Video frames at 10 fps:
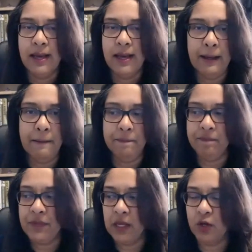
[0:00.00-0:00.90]

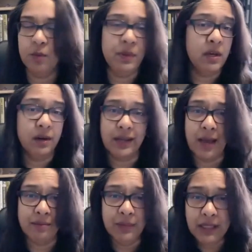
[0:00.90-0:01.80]
Um, it could be cutting
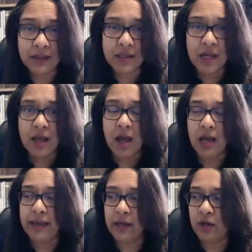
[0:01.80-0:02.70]
out meat.
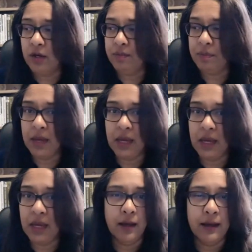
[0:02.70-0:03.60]
It could
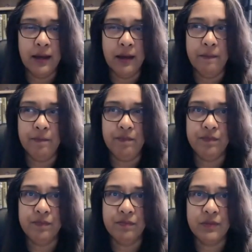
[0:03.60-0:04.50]
be um,
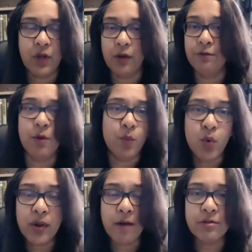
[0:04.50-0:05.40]
going for a
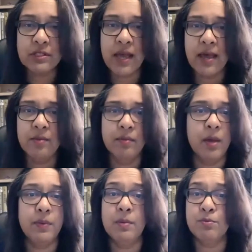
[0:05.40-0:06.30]
walk every day,
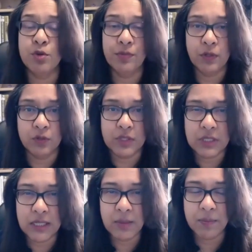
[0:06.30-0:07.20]
maybe improving your
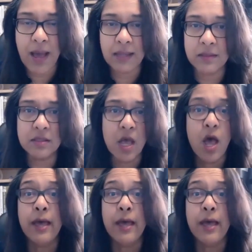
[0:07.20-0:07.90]
sleep patterns.